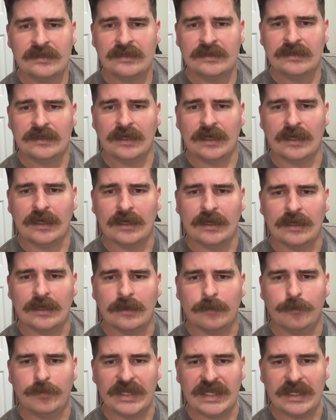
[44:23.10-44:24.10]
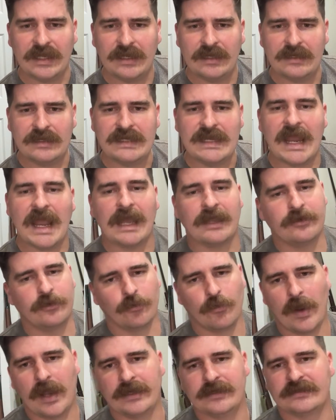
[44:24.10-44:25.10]
Ben, yeah, you're
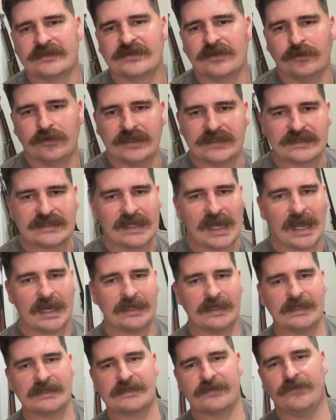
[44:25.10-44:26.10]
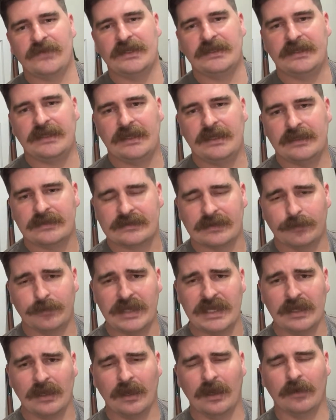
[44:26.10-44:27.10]
right. So it's not an SVD. It's
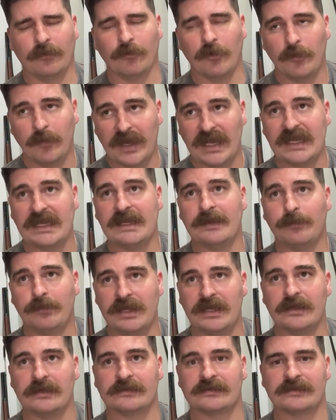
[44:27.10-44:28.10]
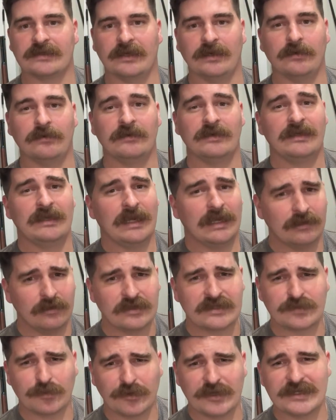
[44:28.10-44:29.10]
a Romanian PSL. It
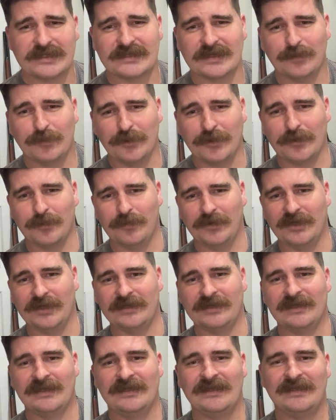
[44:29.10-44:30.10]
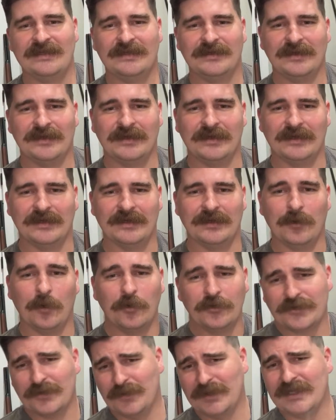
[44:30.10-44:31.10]
looks pretty similar, but
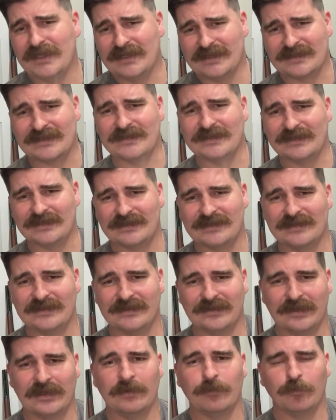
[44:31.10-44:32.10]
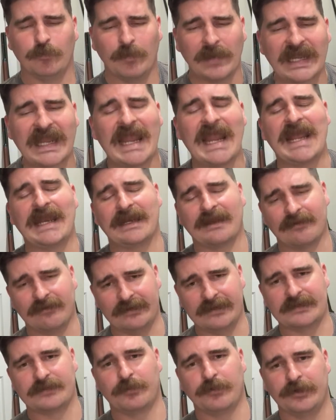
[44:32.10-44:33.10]
ultimately, mechanically,
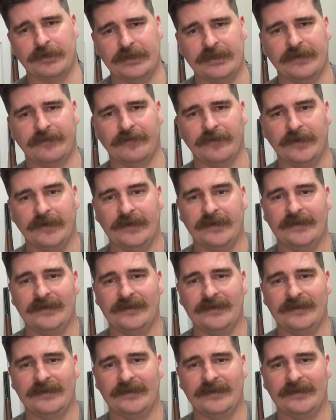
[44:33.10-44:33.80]
it's pretty different.